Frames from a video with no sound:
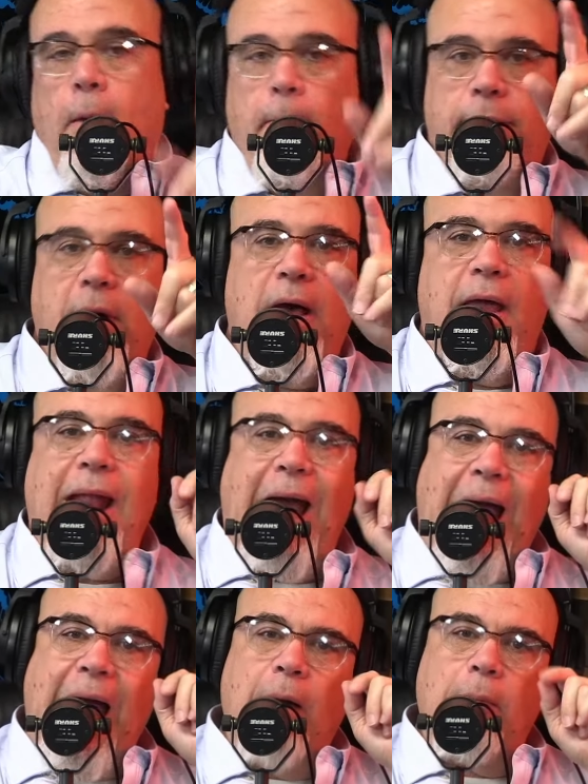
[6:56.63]
But
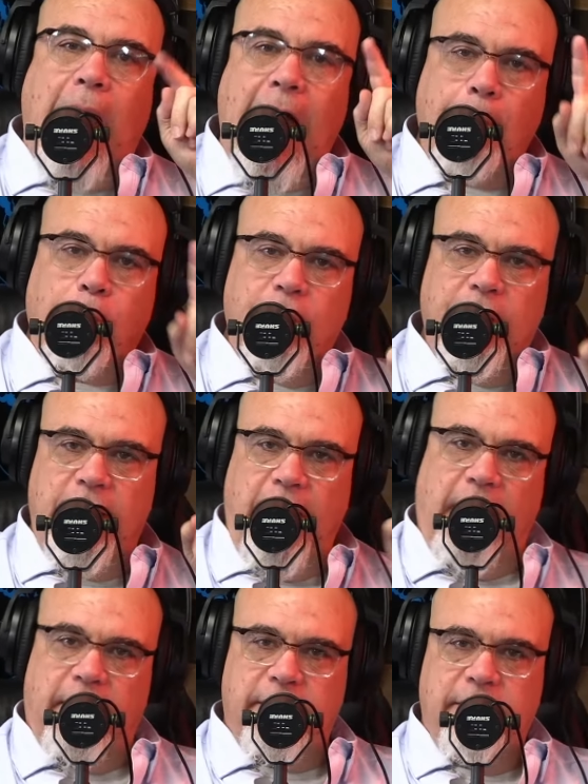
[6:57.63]
I I
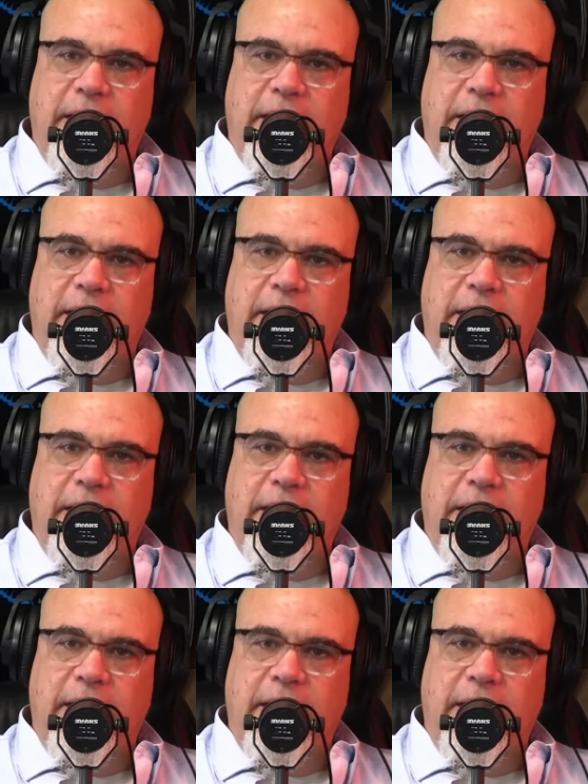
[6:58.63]
predict